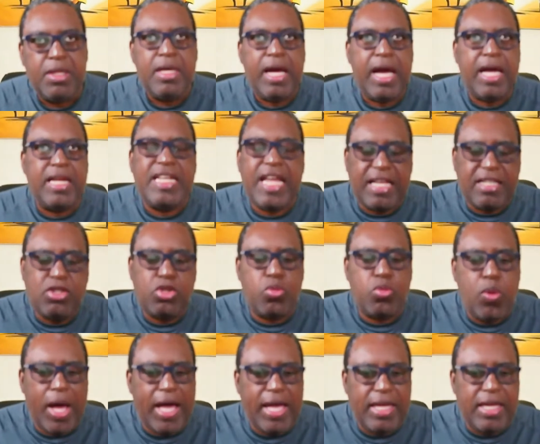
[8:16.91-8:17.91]
And that's
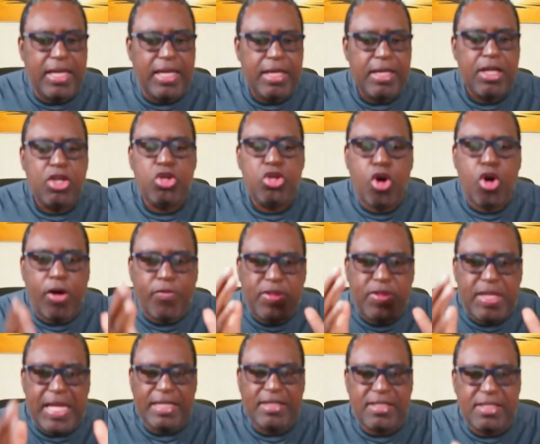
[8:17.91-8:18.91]
why you have
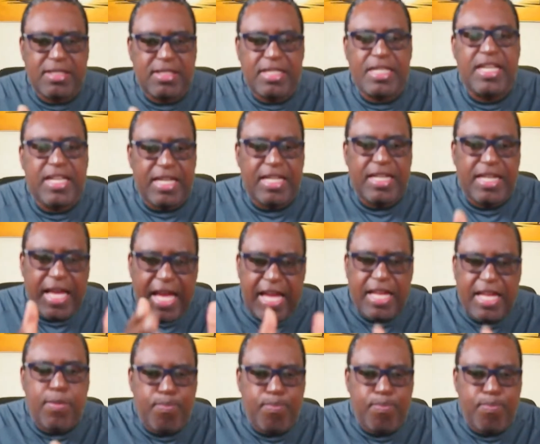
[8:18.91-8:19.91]
not seen
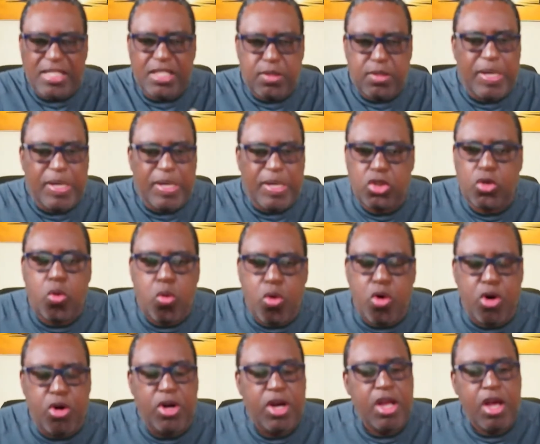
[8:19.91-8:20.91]
any batsman
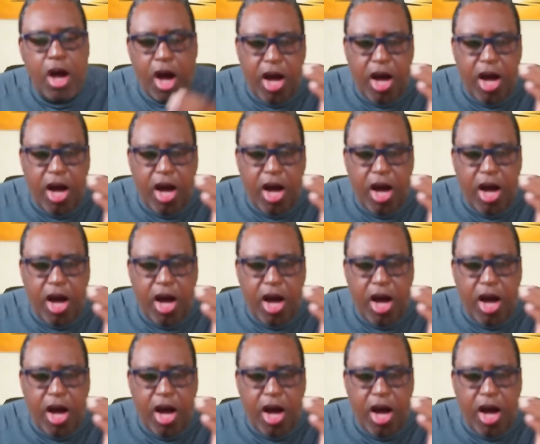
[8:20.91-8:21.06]
score